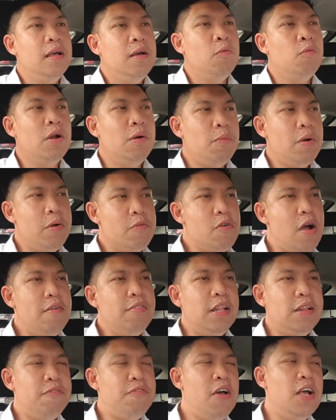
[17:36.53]
when we
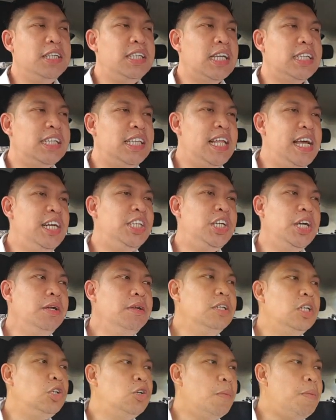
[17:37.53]
arrived at the first
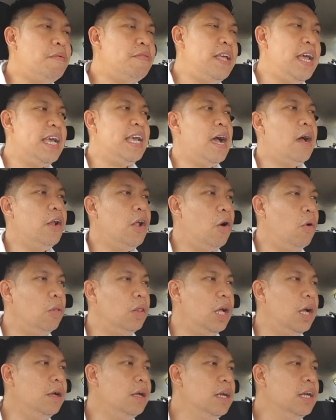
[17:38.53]
destination to drop off the account
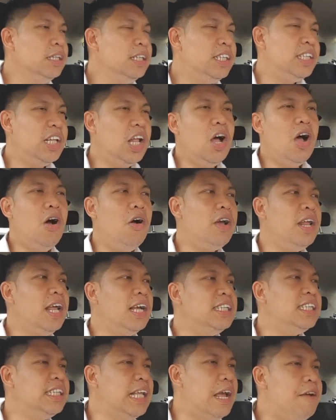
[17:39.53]
holder, she said, "Oh, can I
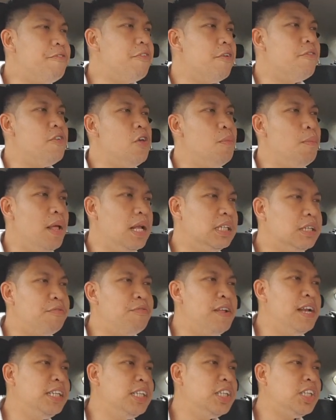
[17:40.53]
stay for a few minutes to
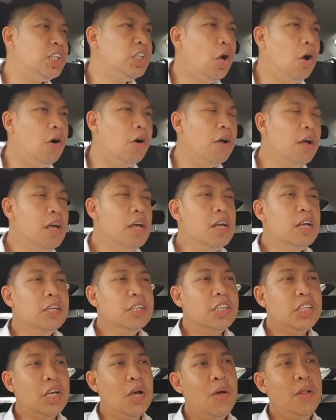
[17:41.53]
finish this song?"
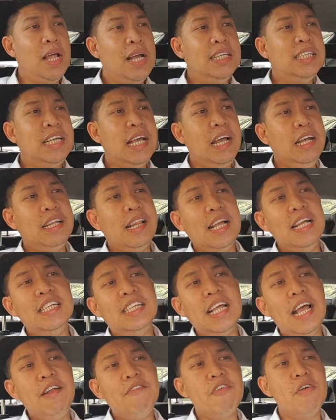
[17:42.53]
So they
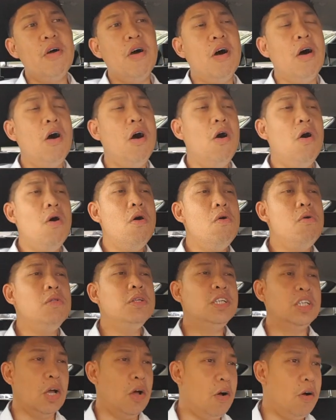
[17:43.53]
stayed for a whole
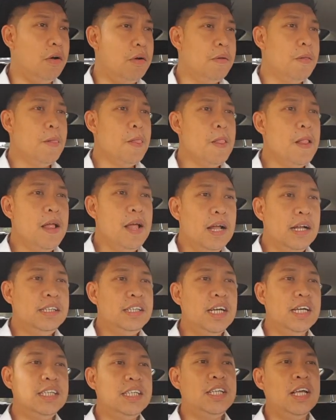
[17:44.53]
song.
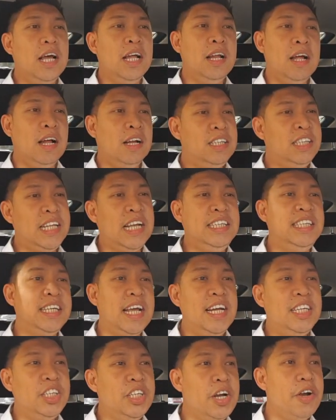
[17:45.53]
Just I stayed
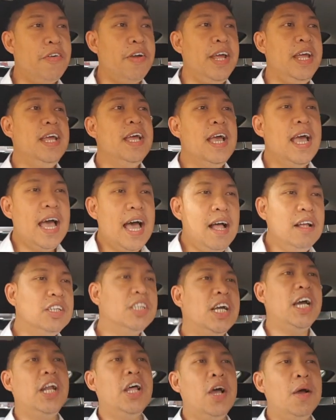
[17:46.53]
stationary
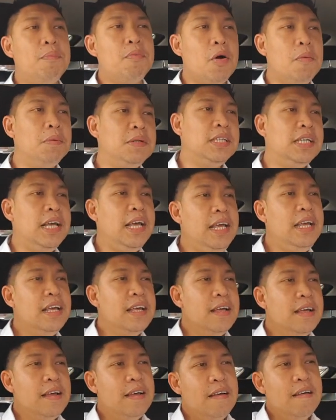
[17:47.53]
outside her property
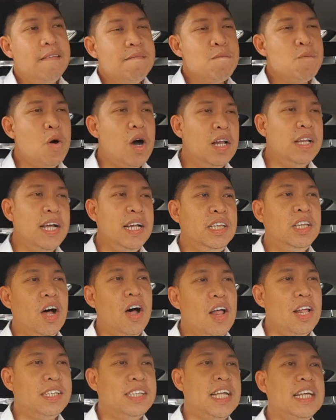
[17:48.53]
while they
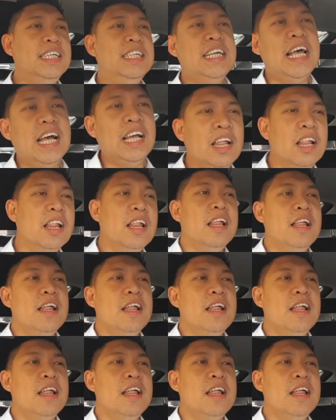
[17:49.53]
danced and sang